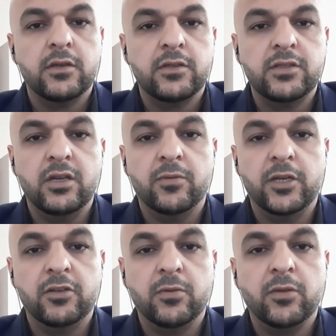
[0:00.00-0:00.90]
Assalamu
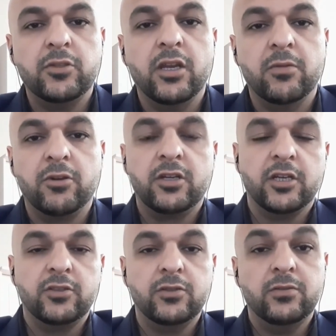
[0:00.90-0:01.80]
alaikum wa rahmatullahi wa
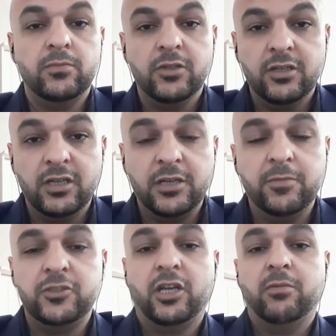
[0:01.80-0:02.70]
barakatuh. Very
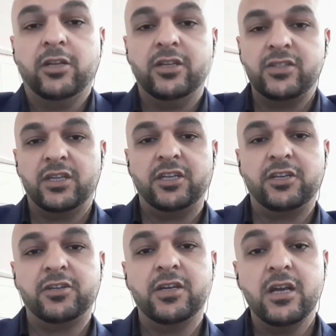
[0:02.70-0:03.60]
Shaban Hassan
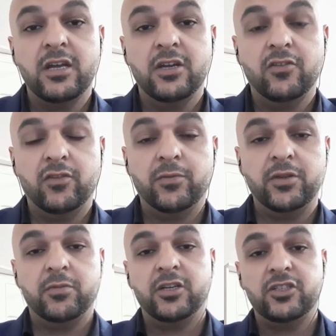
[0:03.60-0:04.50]
here from
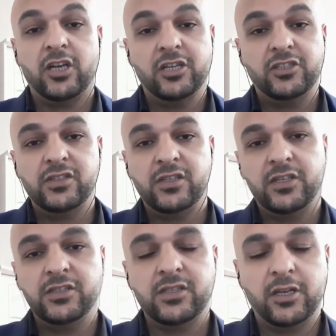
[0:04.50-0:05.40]
NEBOSH
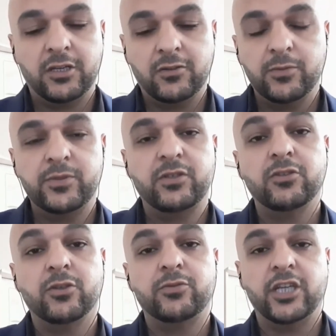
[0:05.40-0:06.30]
IGC Study Group's
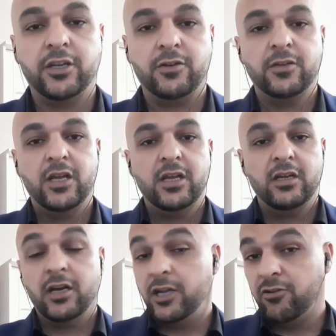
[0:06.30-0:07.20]
YouTube channel.
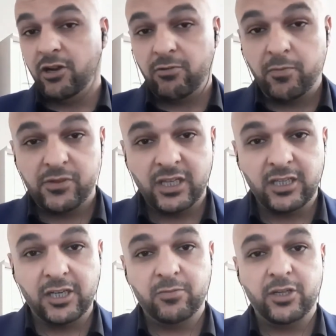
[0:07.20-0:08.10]
I do not represent
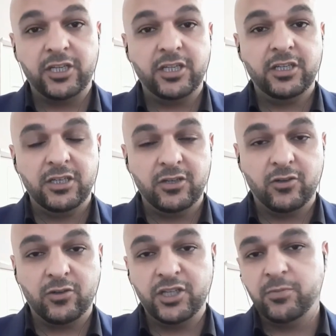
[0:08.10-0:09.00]
anybody,
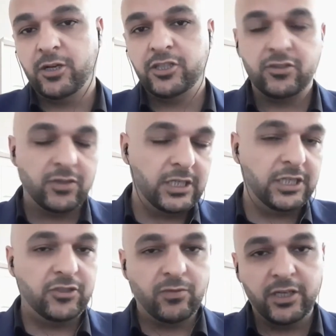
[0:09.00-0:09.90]
nor NEBOSH, nor
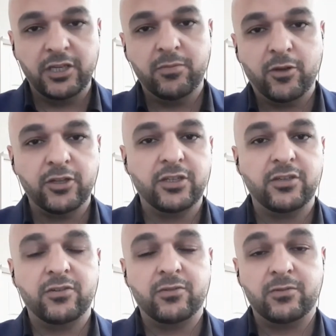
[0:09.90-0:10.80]
any training
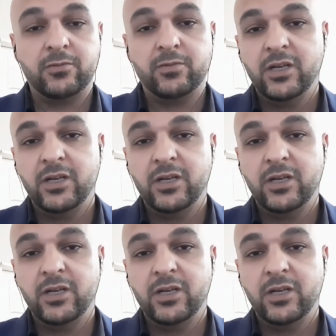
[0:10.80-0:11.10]
partner or